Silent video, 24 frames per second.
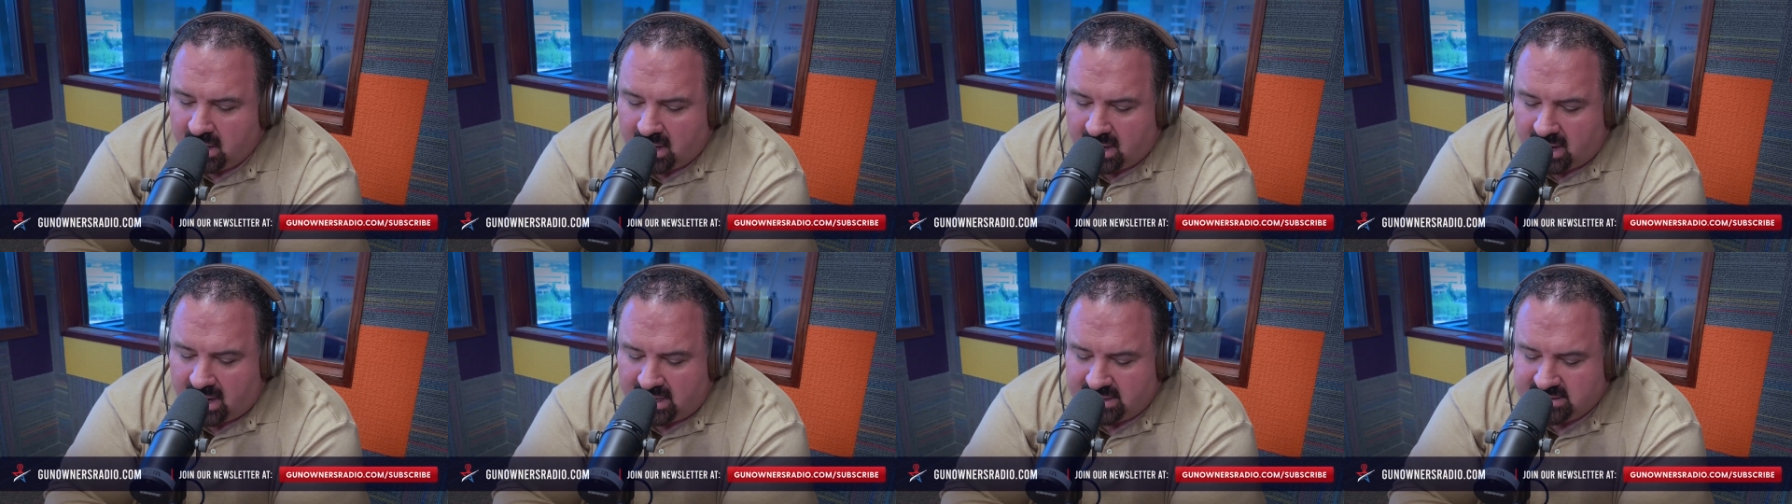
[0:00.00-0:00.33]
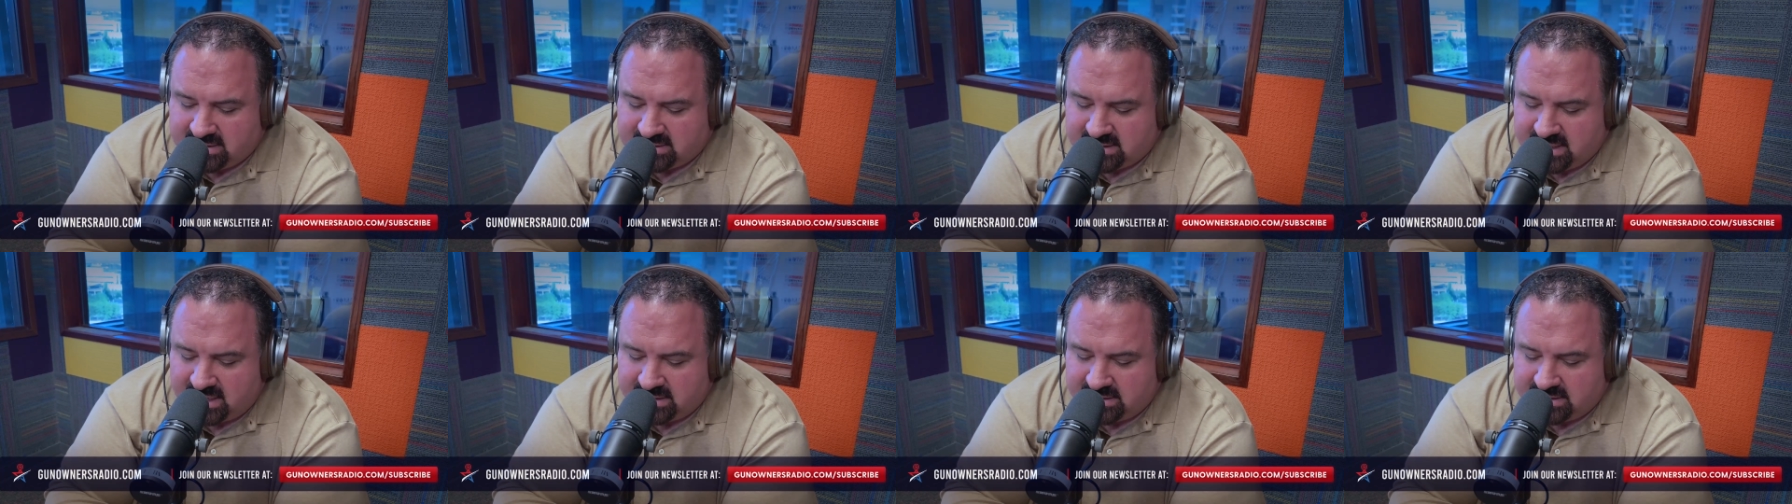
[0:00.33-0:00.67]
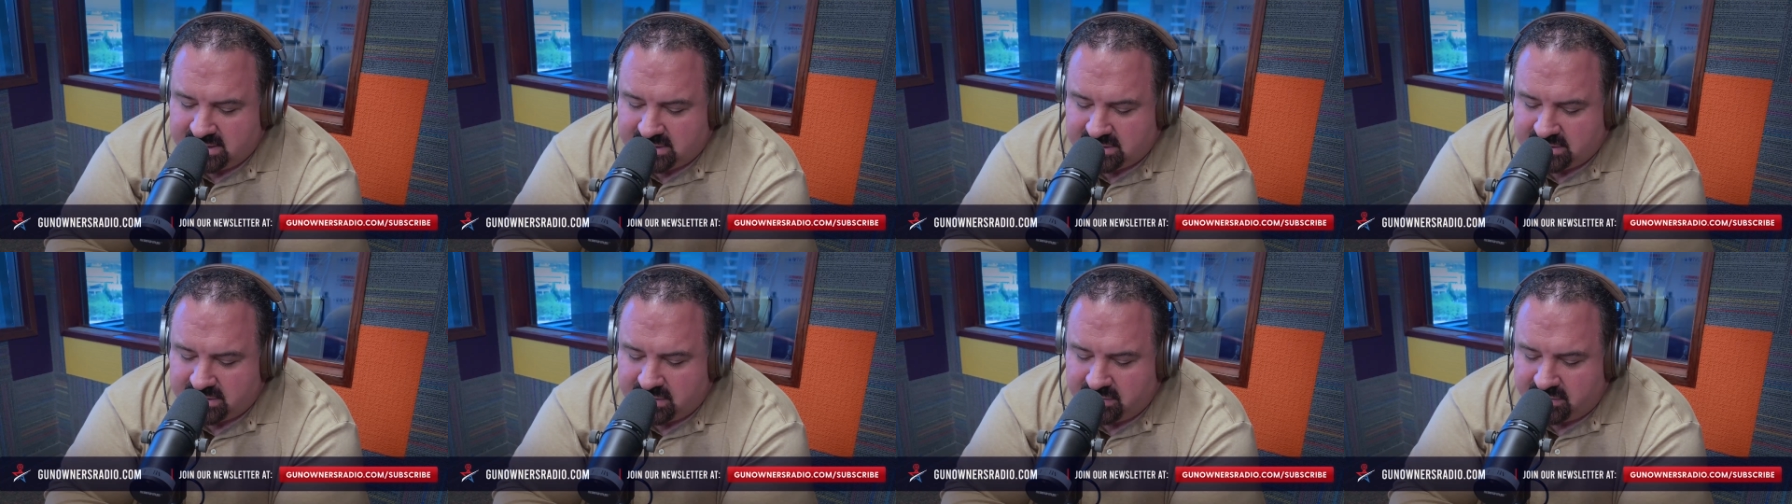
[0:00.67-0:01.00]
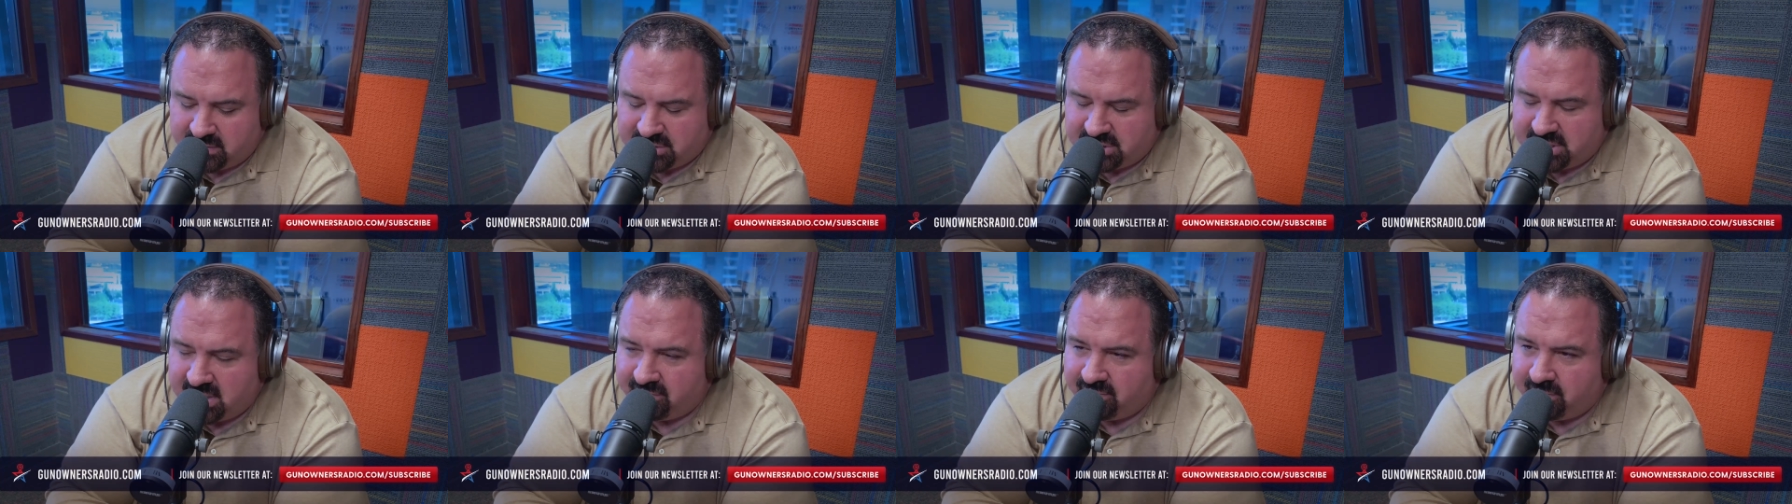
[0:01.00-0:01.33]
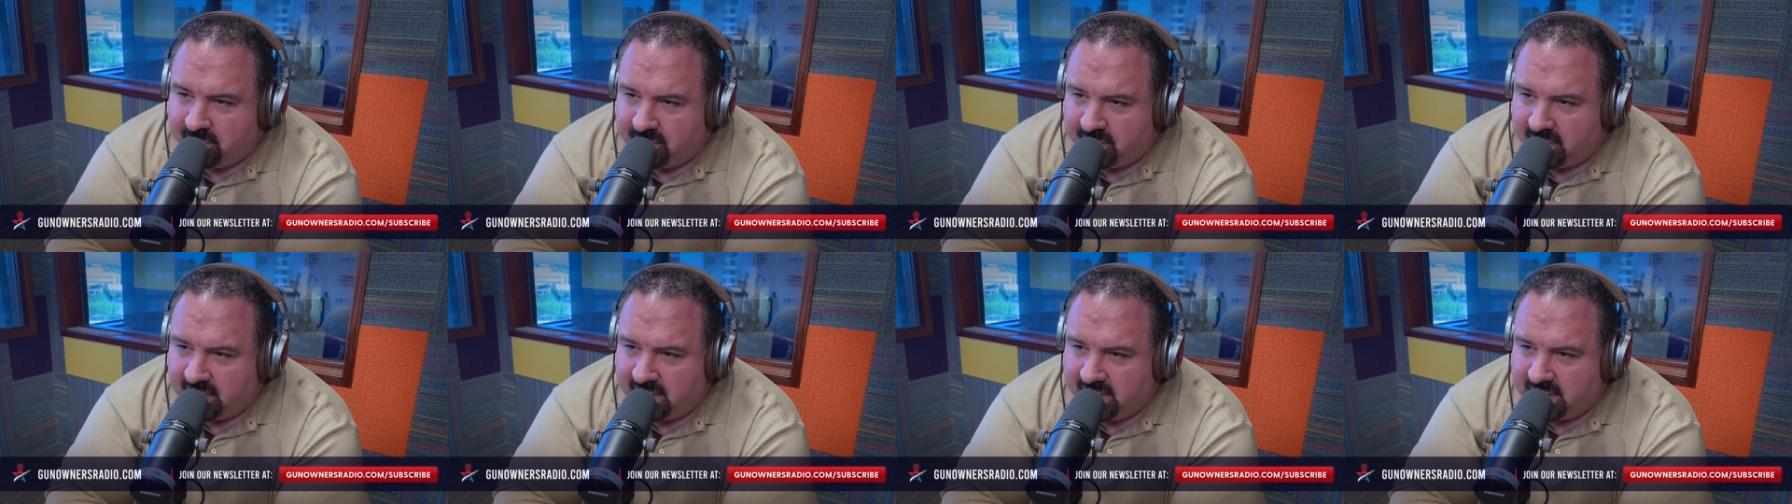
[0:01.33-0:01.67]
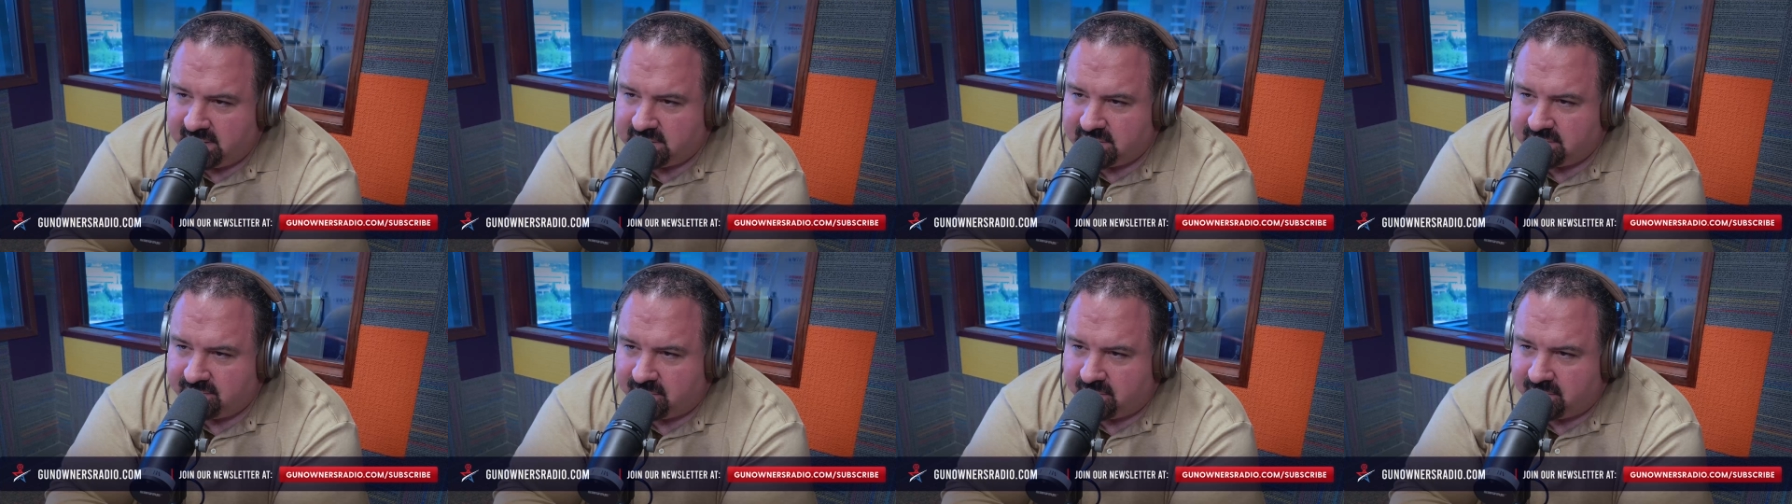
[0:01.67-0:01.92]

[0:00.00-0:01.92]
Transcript: I sent it to the chief of police